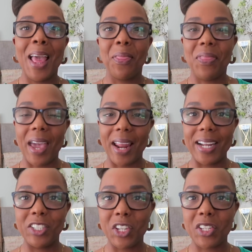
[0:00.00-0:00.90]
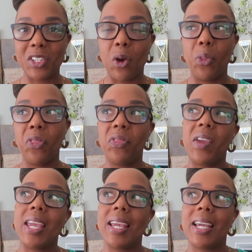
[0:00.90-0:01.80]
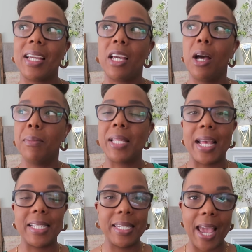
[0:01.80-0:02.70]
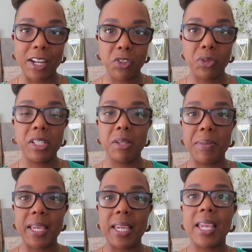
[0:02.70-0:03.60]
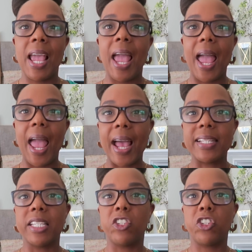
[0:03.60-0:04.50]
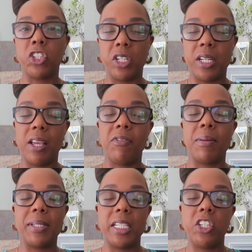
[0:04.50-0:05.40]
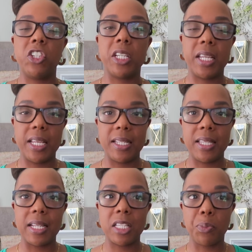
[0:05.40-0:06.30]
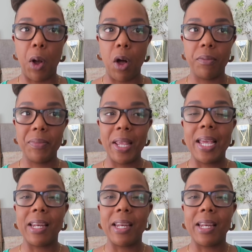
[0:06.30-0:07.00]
that I just don't think comes as naturally to me as it should if I'm teaching kids that small.